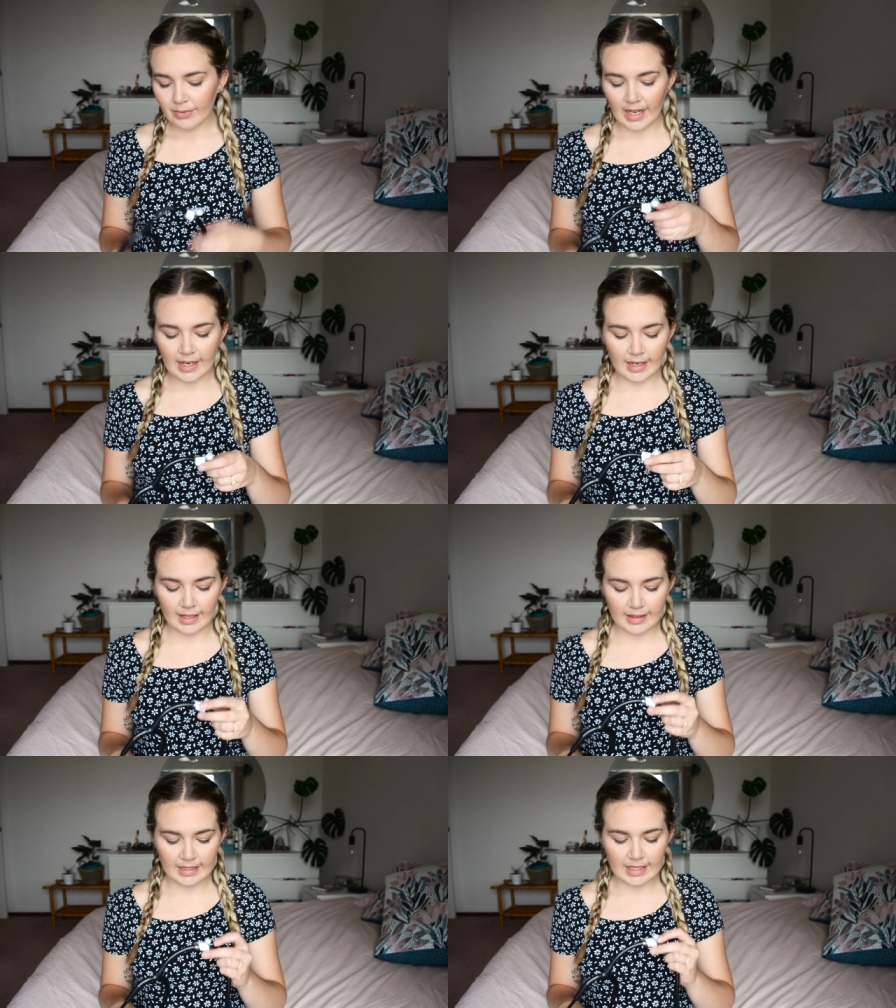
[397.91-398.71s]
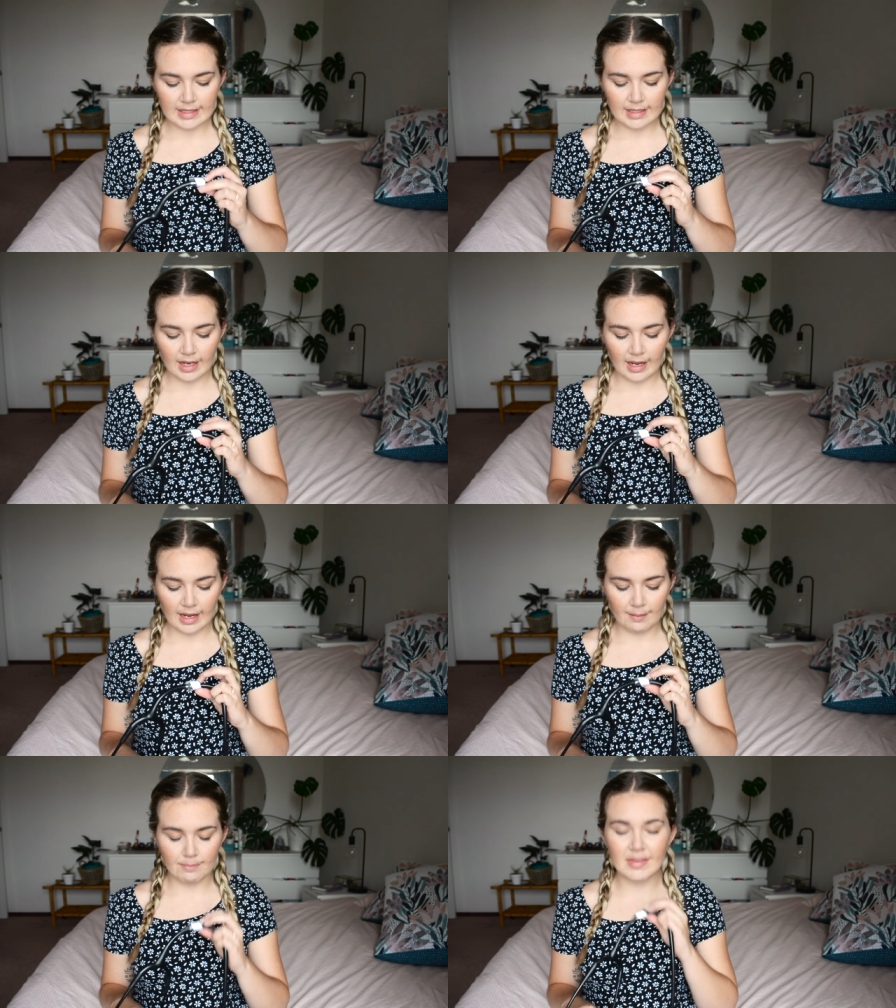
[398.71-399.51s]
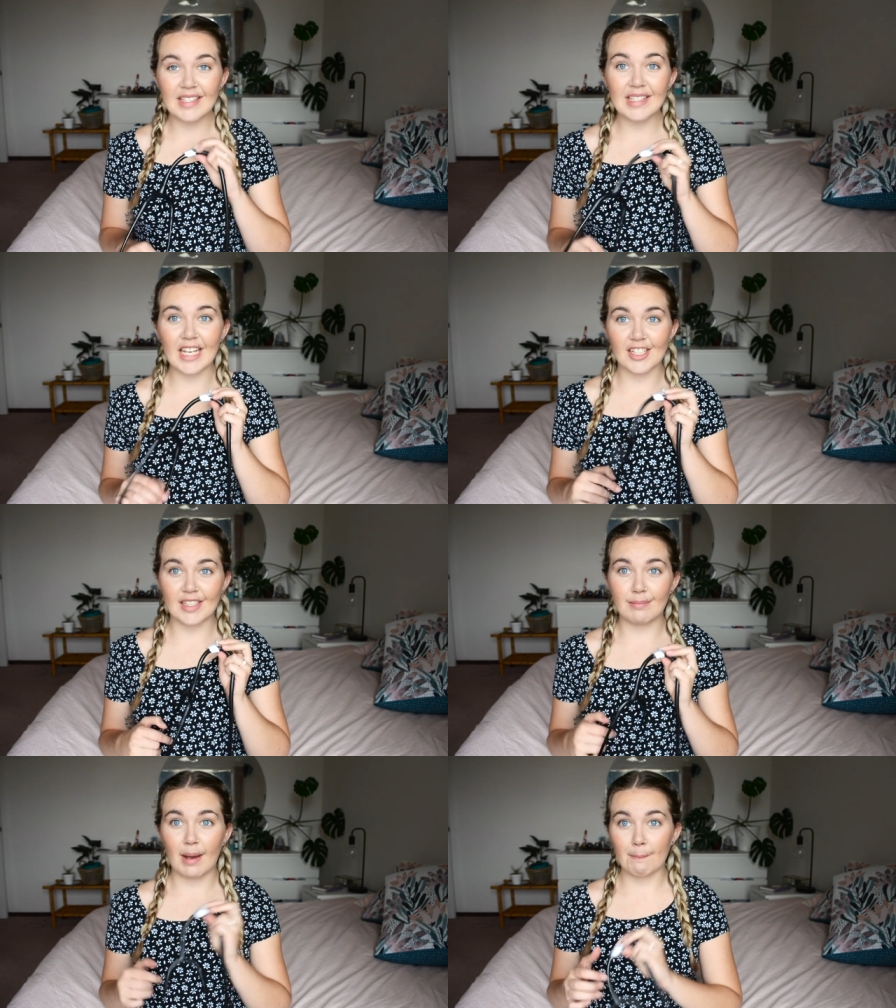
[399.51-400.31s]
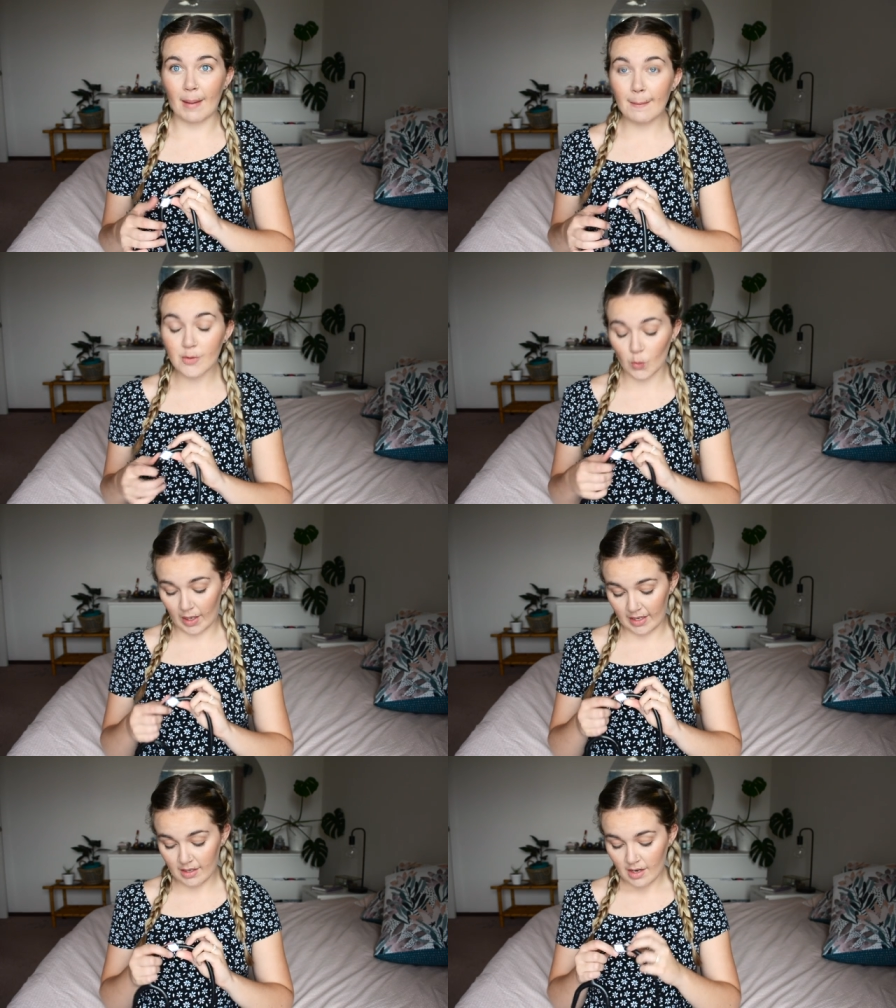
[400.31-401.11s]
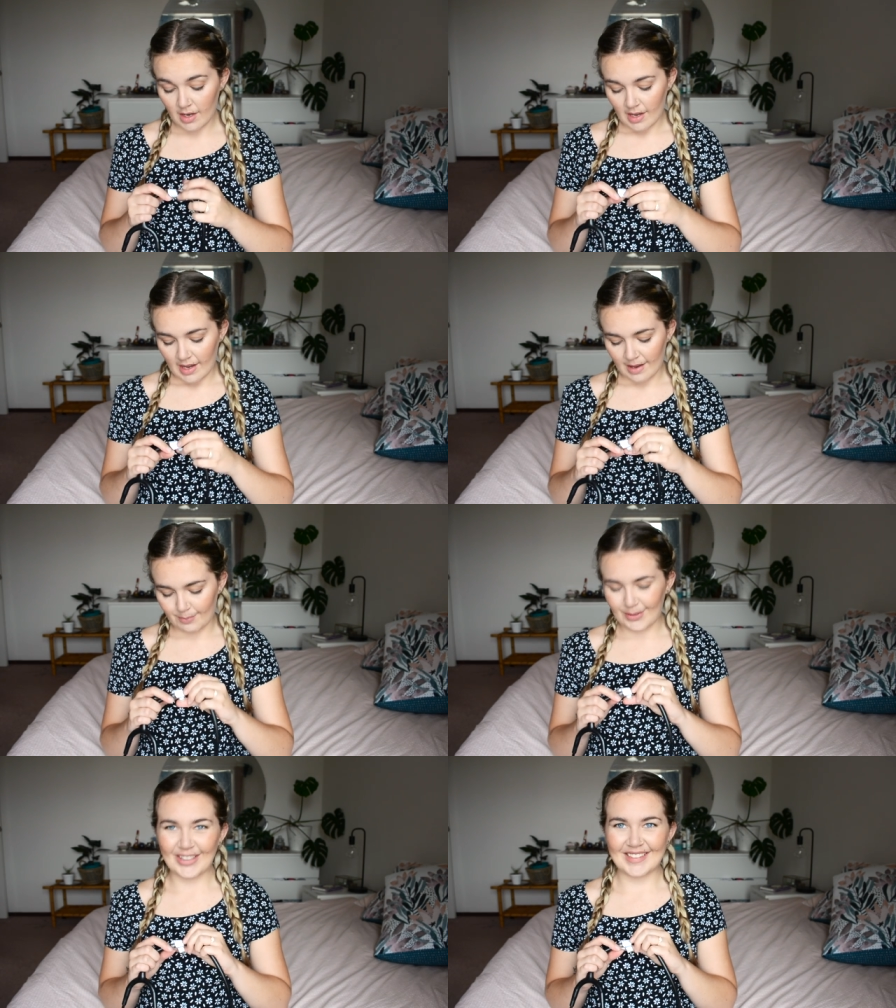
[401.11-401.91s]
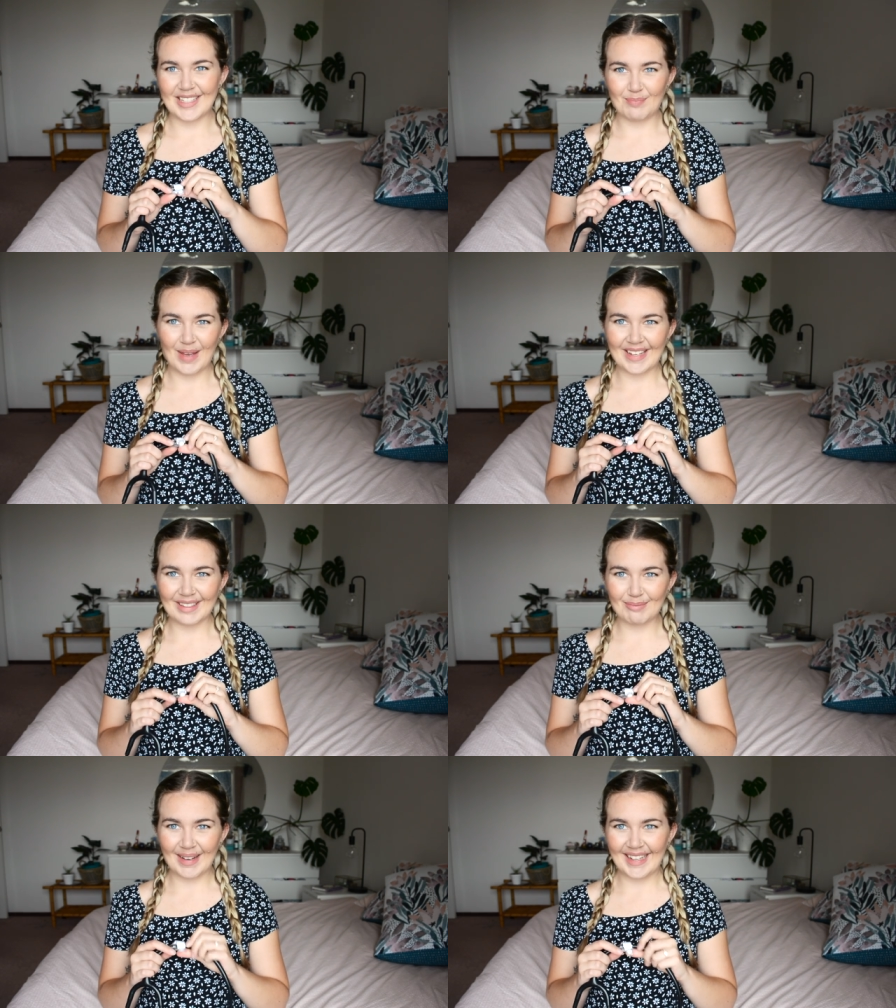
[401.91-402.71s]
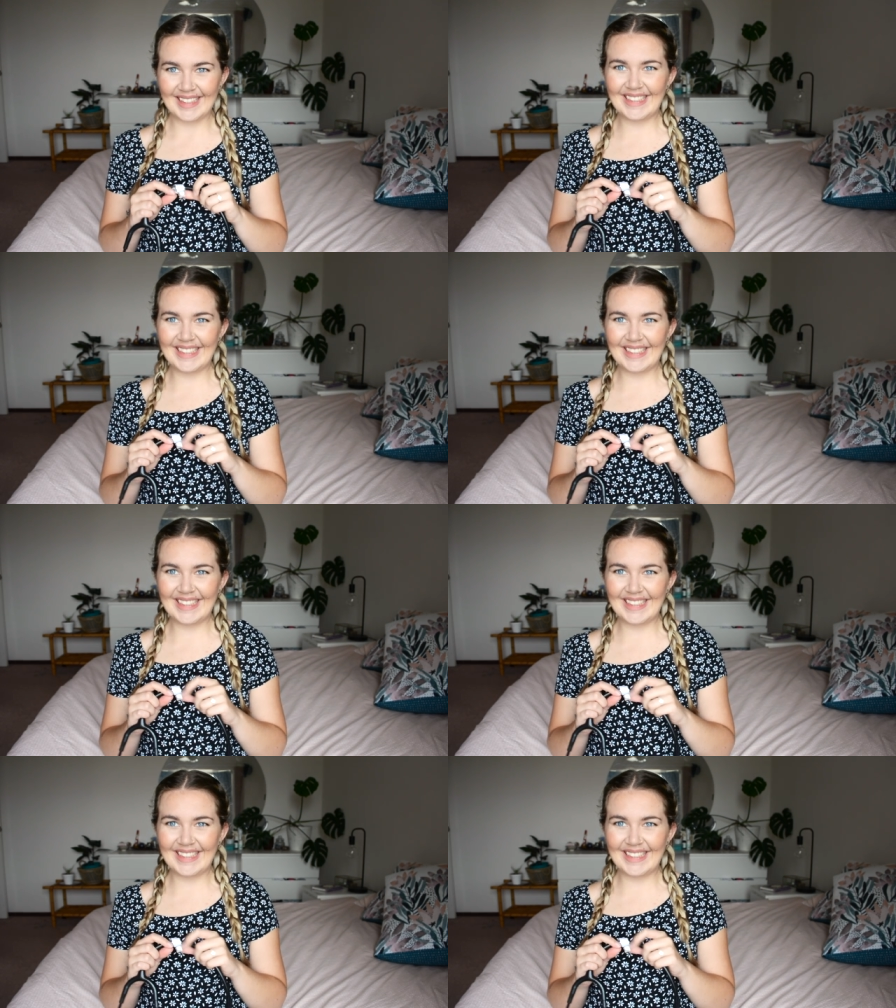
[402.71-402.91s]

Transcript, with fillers: And another thing is, um, this is actually my mum's one, because it's better than mine,